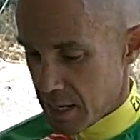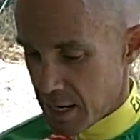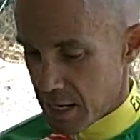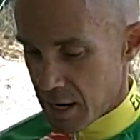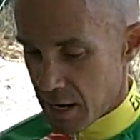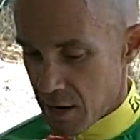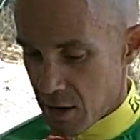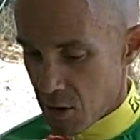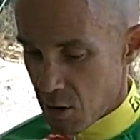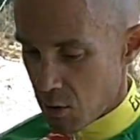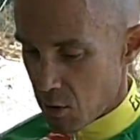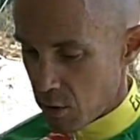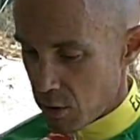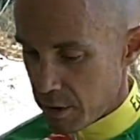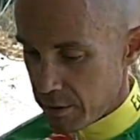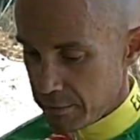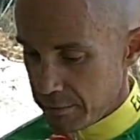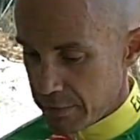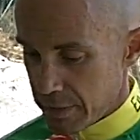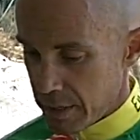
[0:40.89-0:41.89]

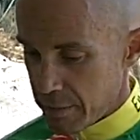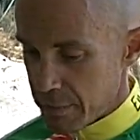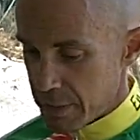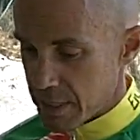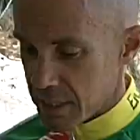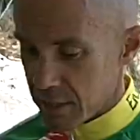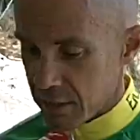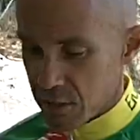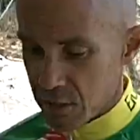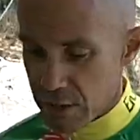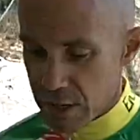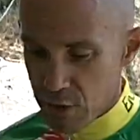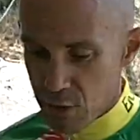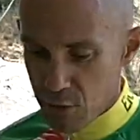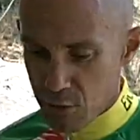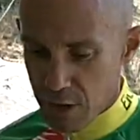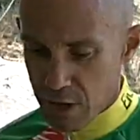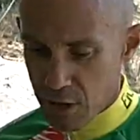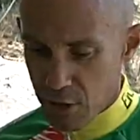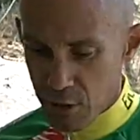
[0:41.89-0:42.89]
Now, let me tell you, I
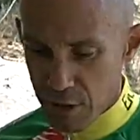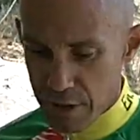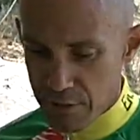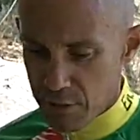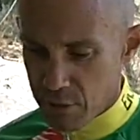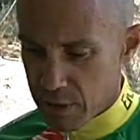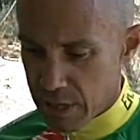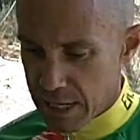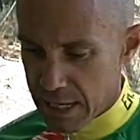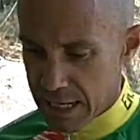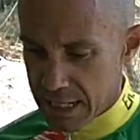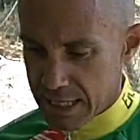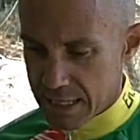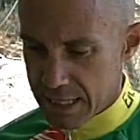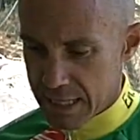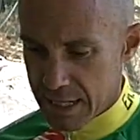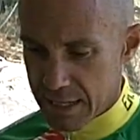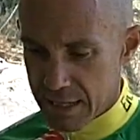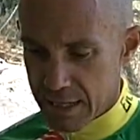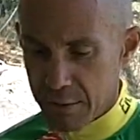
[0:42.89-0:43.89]
don't ever really like to
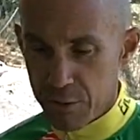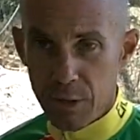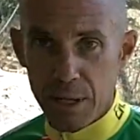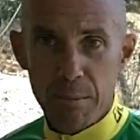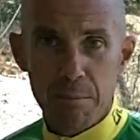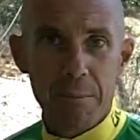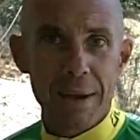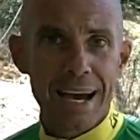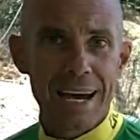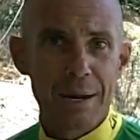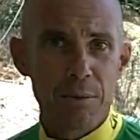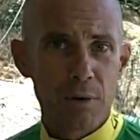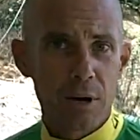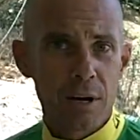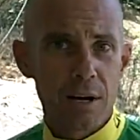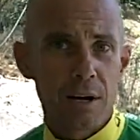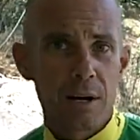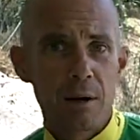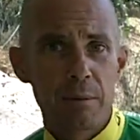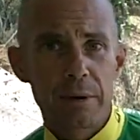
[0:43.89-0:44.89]
say anything really bad
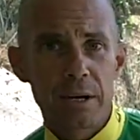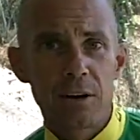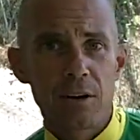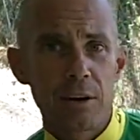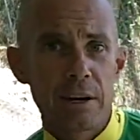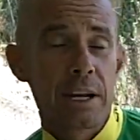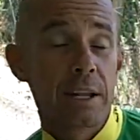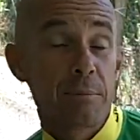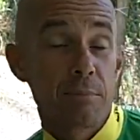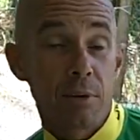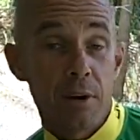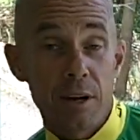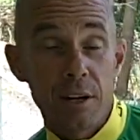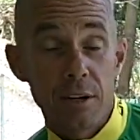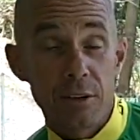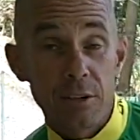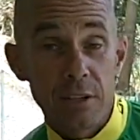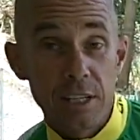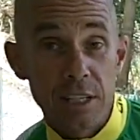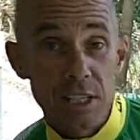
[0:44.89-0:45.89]
about a helmet or any
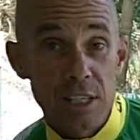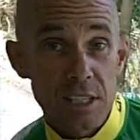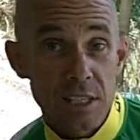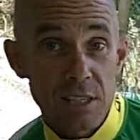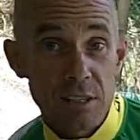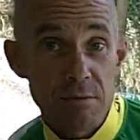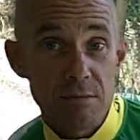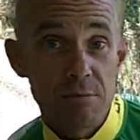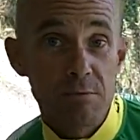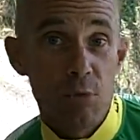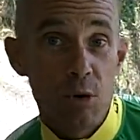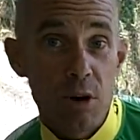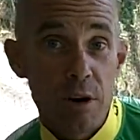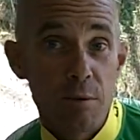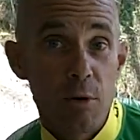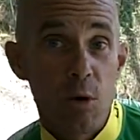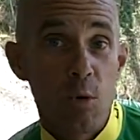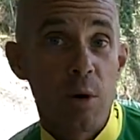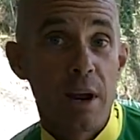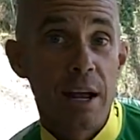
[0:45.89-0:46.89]
product, really, just
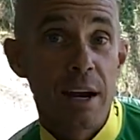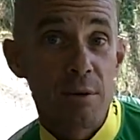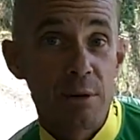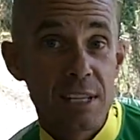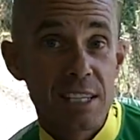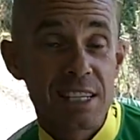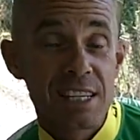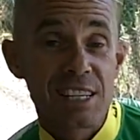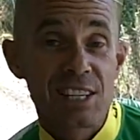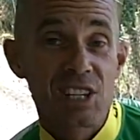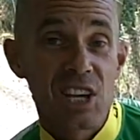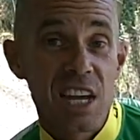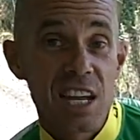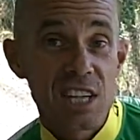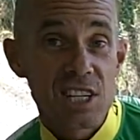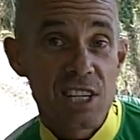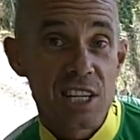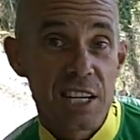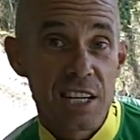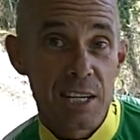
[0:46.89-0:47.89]
more about what I would see
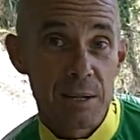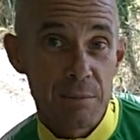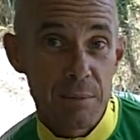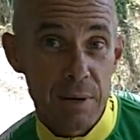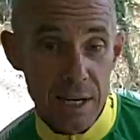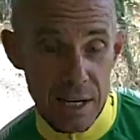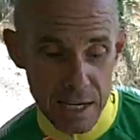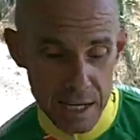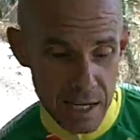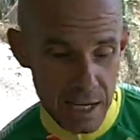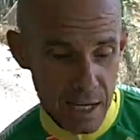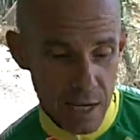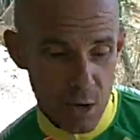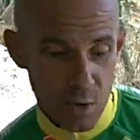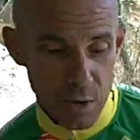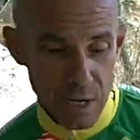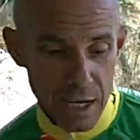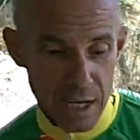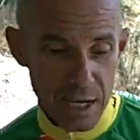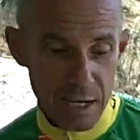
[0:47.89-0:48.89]
changed in it. But
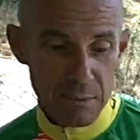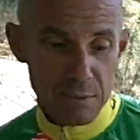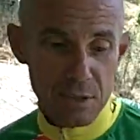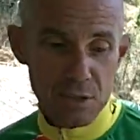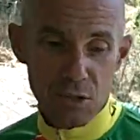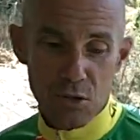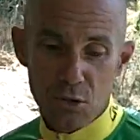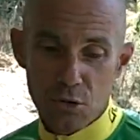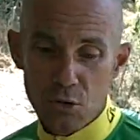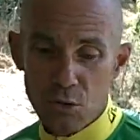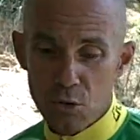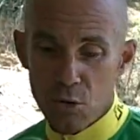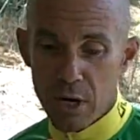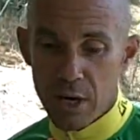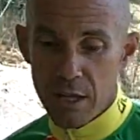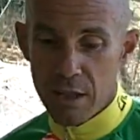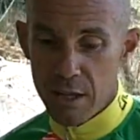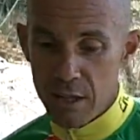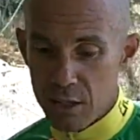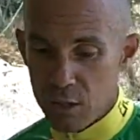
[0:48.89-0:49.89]
when it comes to
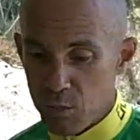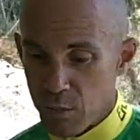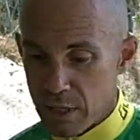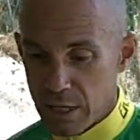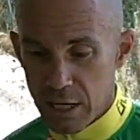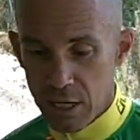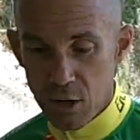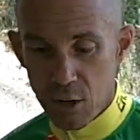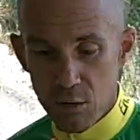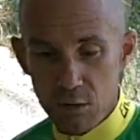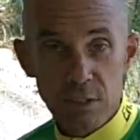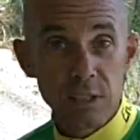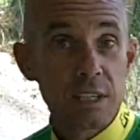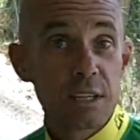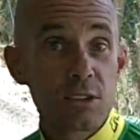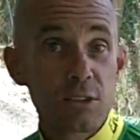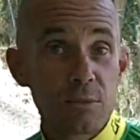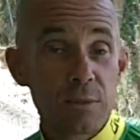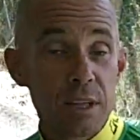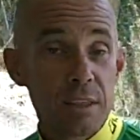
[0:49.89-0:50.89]
this one, I don't
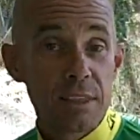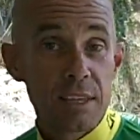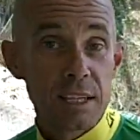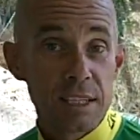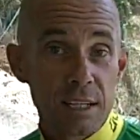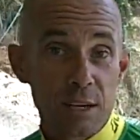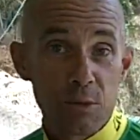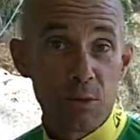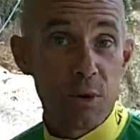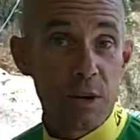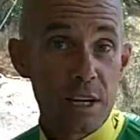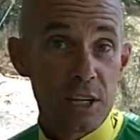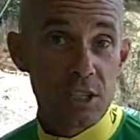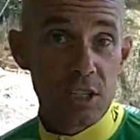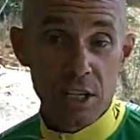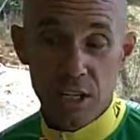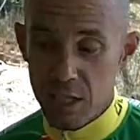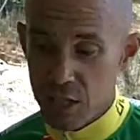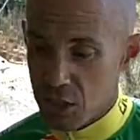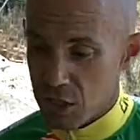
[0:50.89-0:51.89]
see too many things I'd want
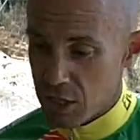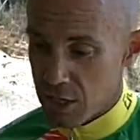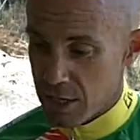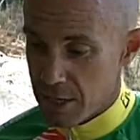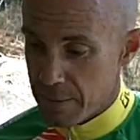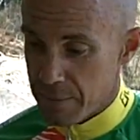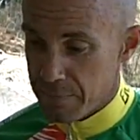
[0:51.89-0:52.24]
to change.